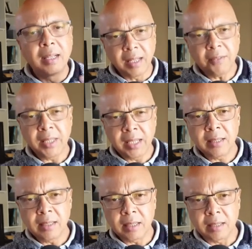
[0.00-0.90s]
Lovely,
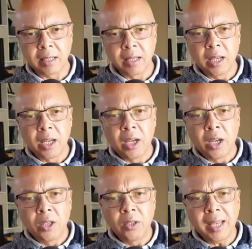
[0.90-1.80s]
isn't it?
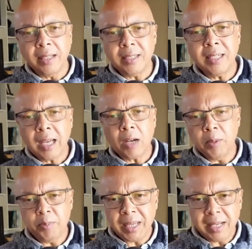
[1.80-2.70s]
You can see how
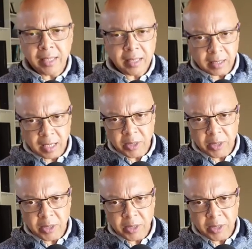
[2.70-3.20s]
appealing these